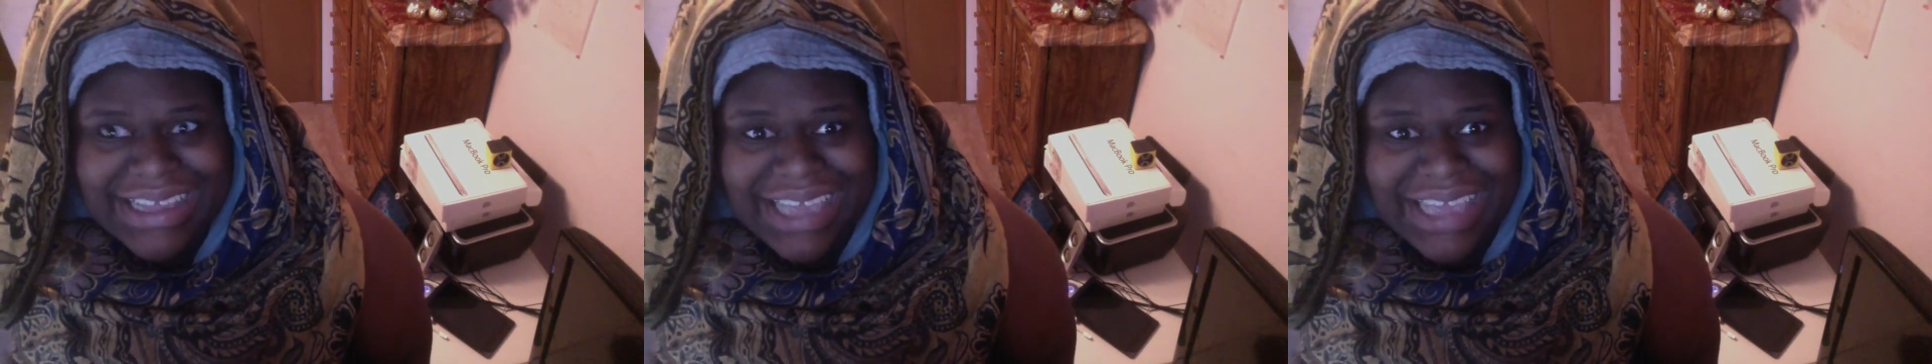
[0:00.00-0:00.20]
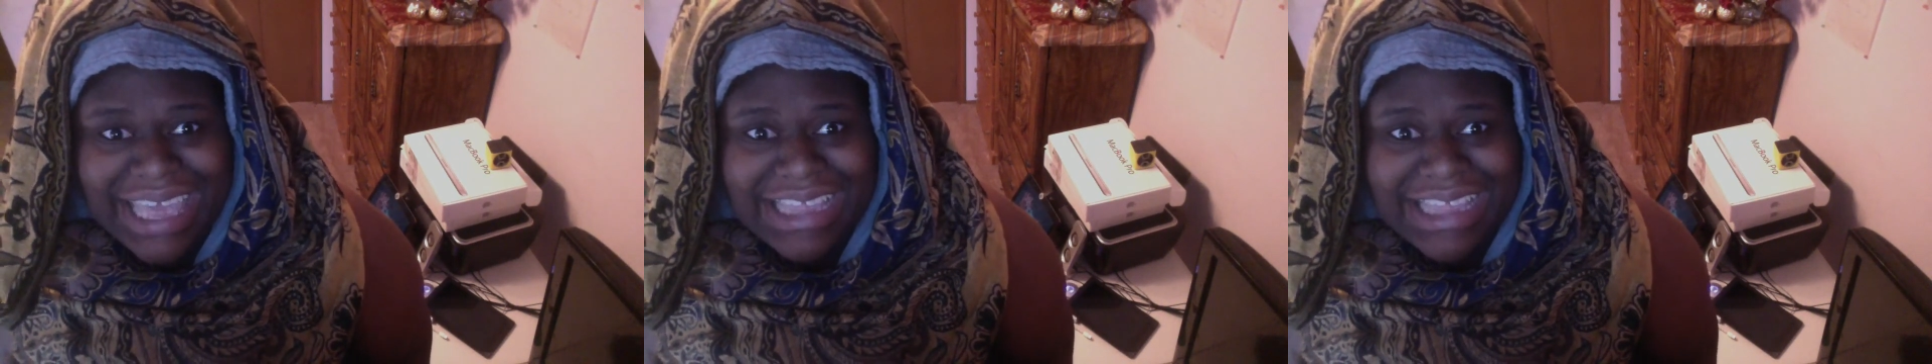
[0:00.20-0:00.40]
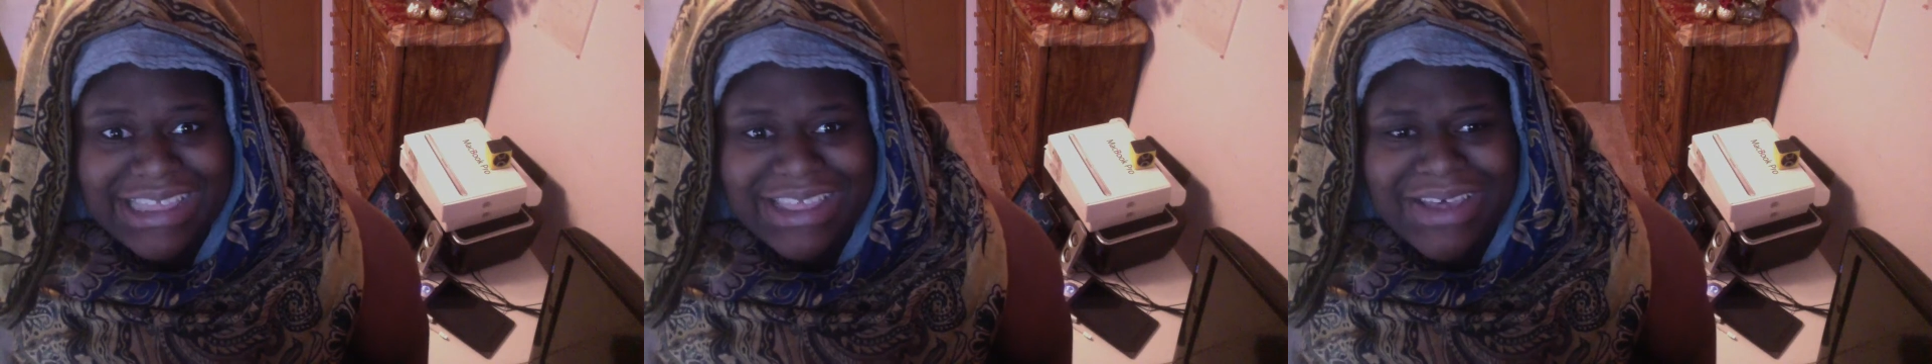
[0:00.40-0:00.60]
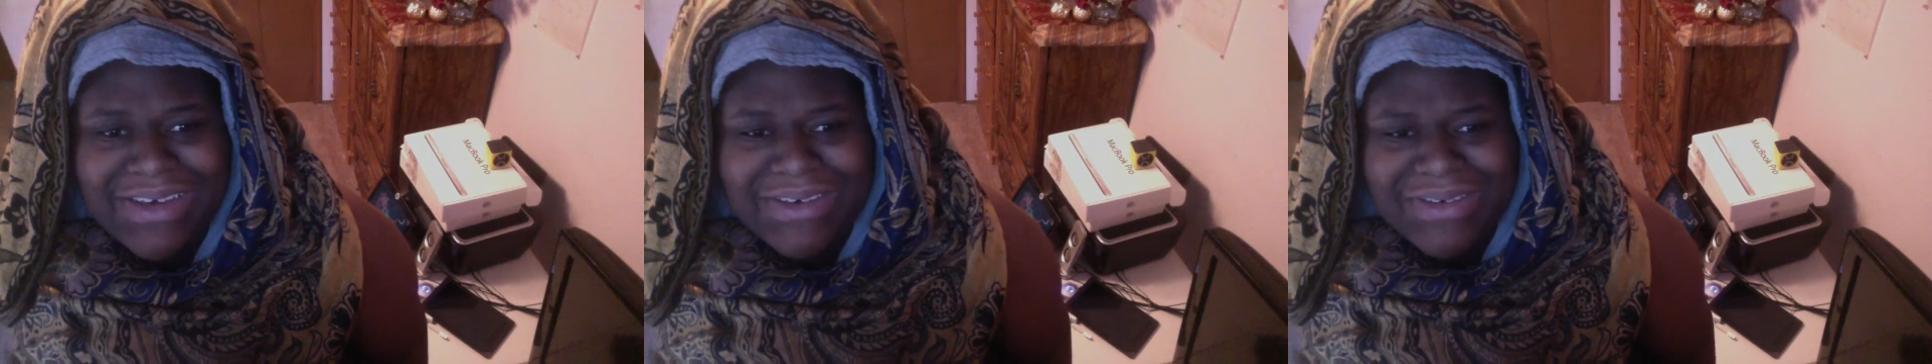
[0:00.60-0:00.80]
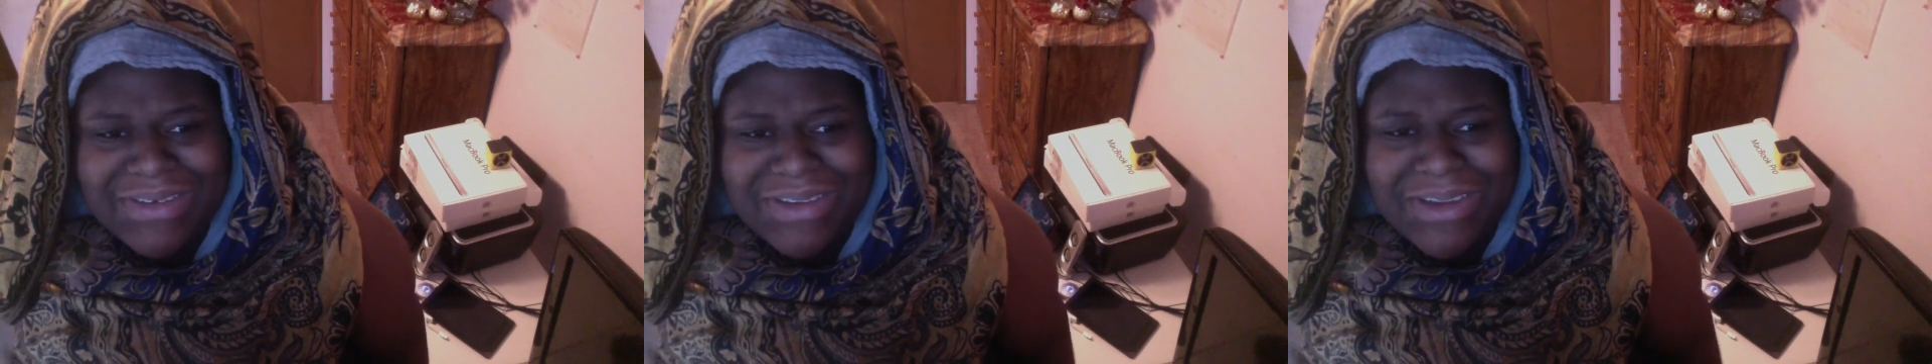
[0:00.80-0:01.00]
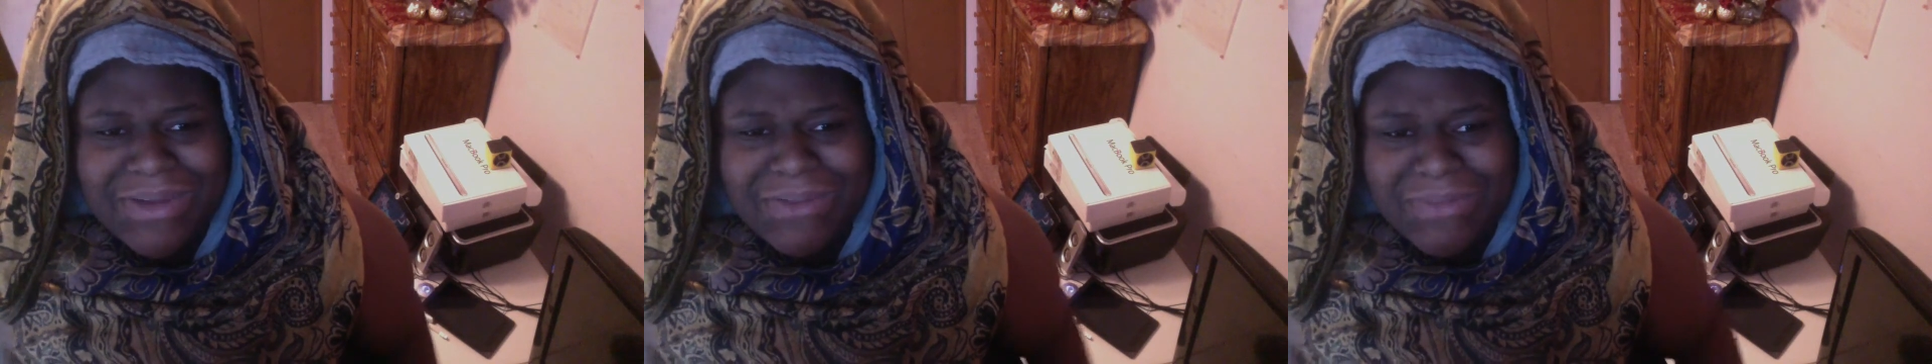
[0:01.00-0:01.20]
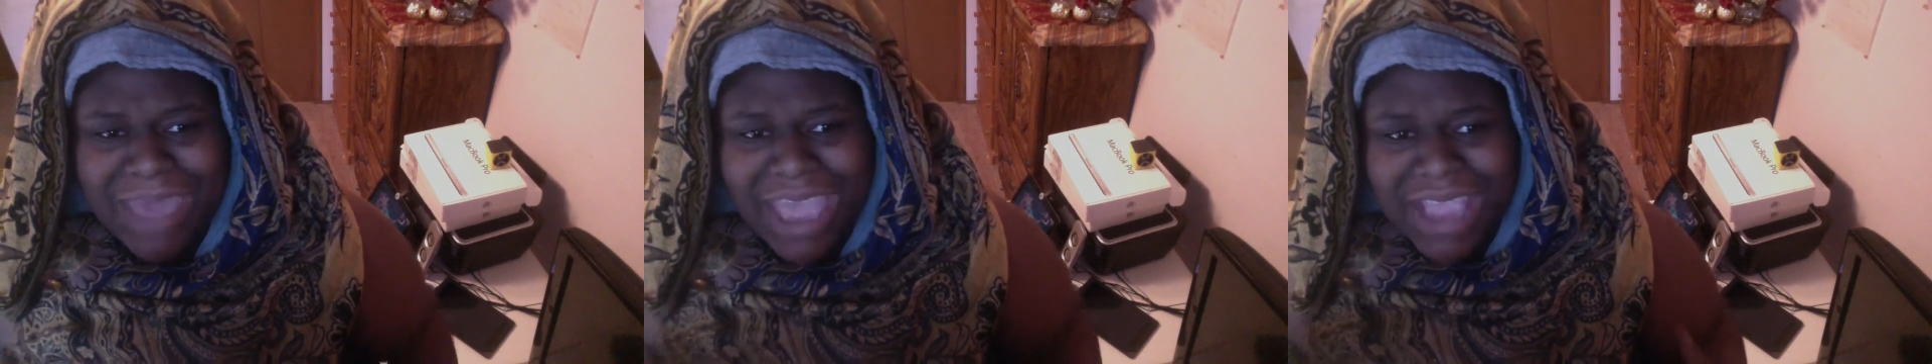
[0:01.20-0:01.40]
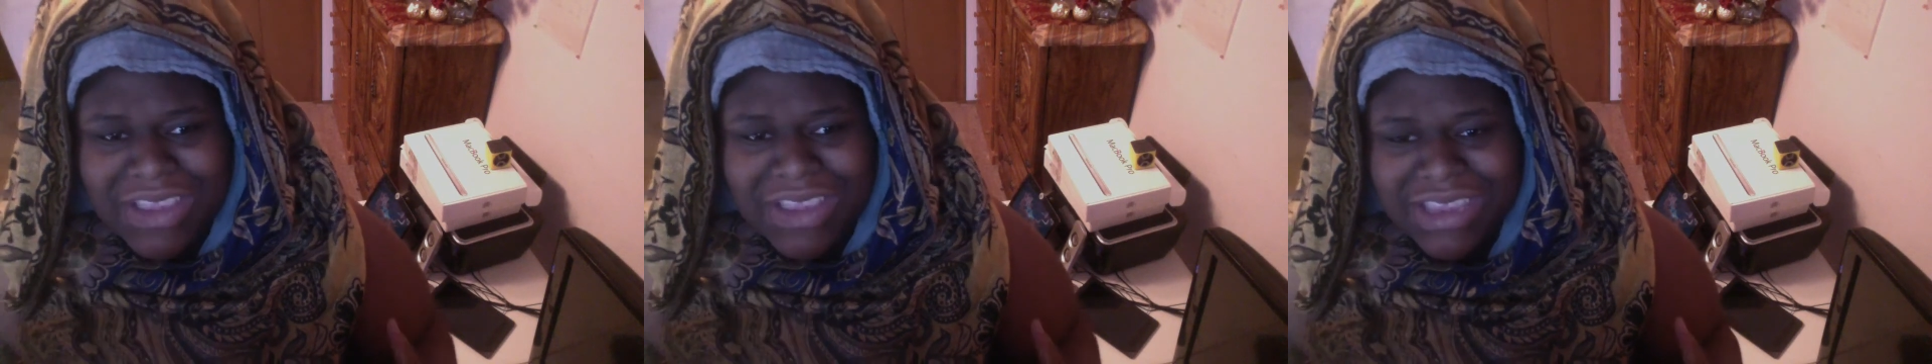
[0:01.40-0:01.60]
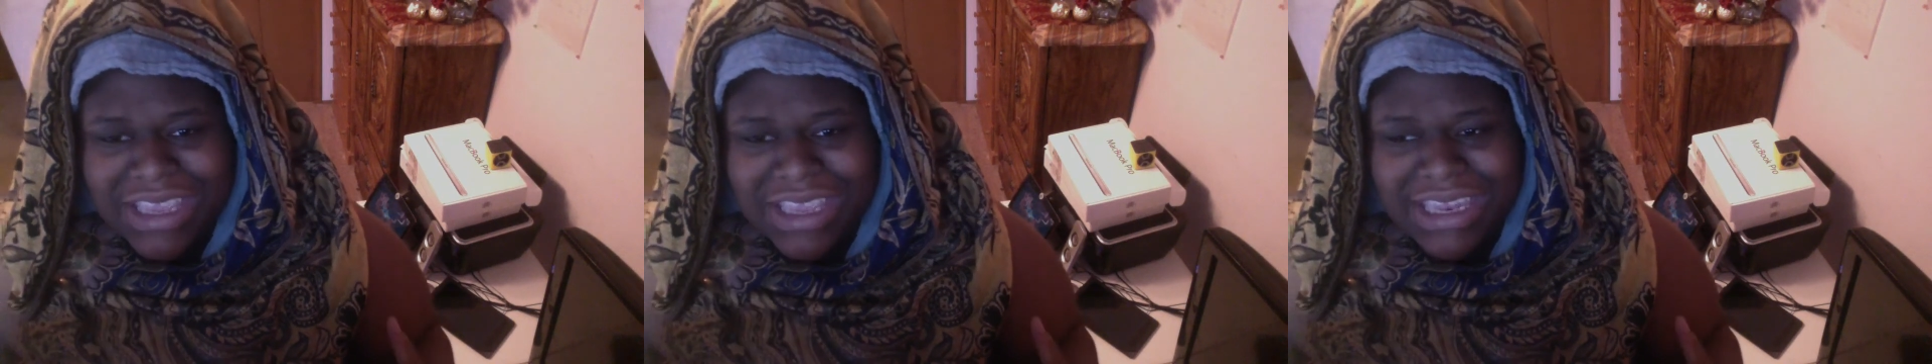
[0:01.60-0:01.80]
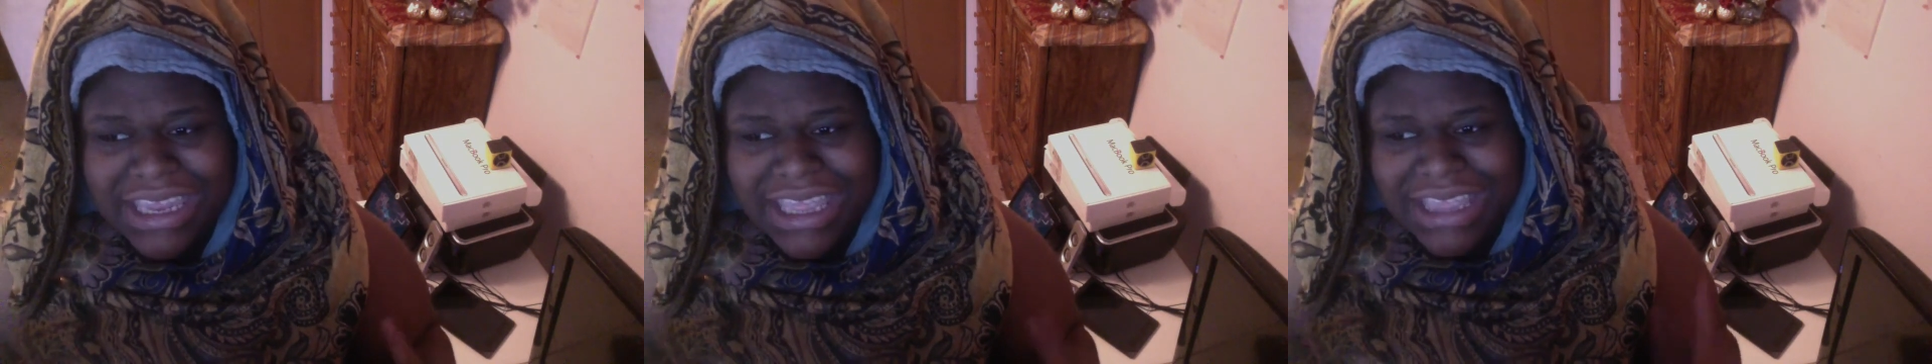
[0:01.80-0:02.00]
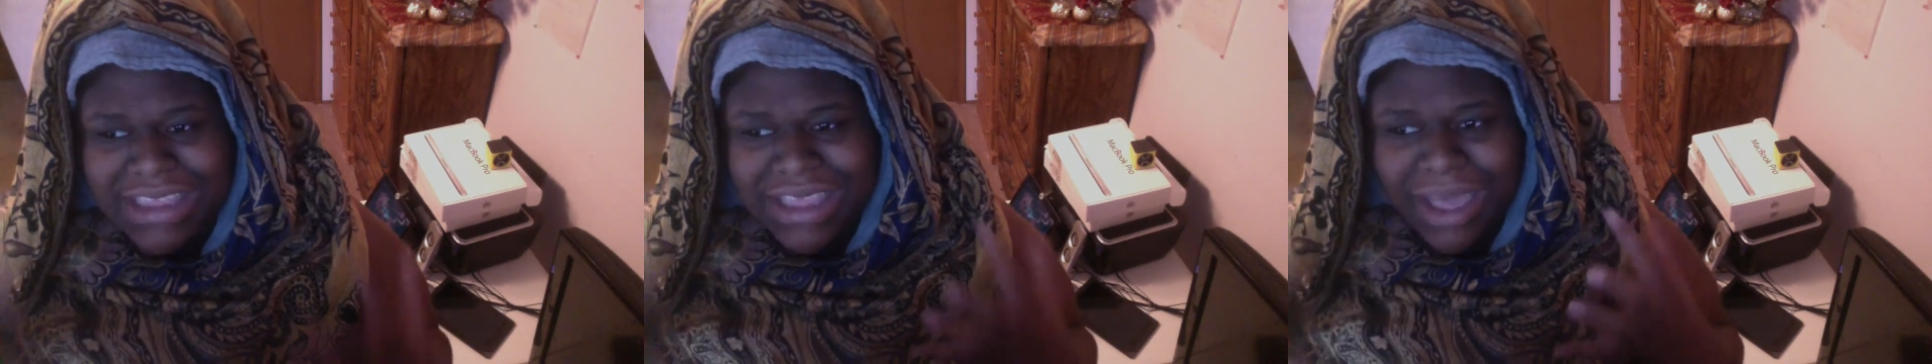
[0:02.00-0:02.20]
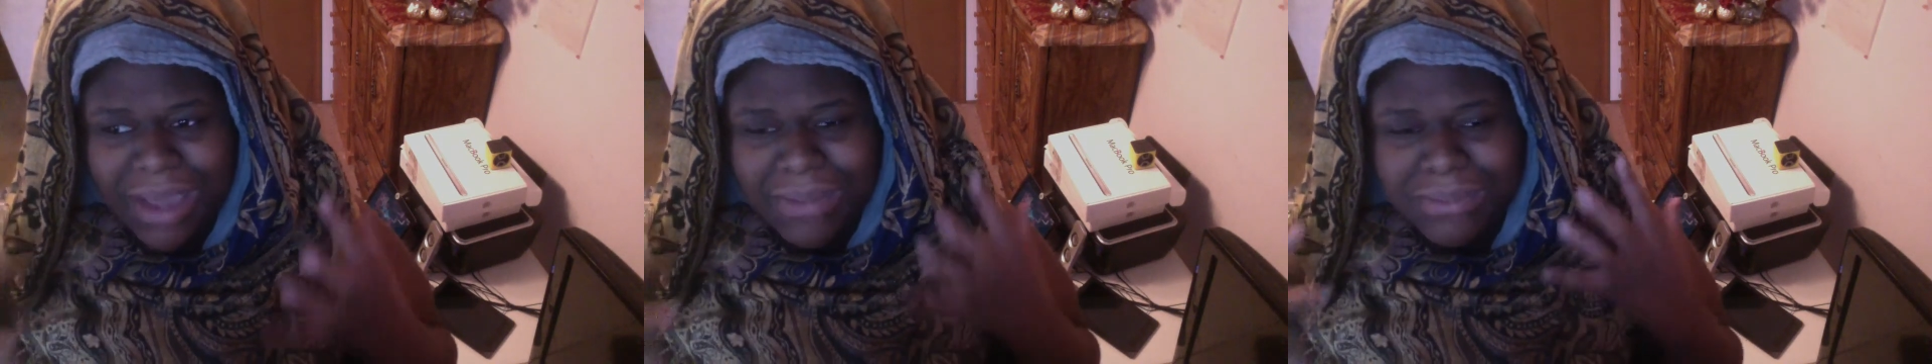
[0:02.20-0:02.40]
okay, so your mansion is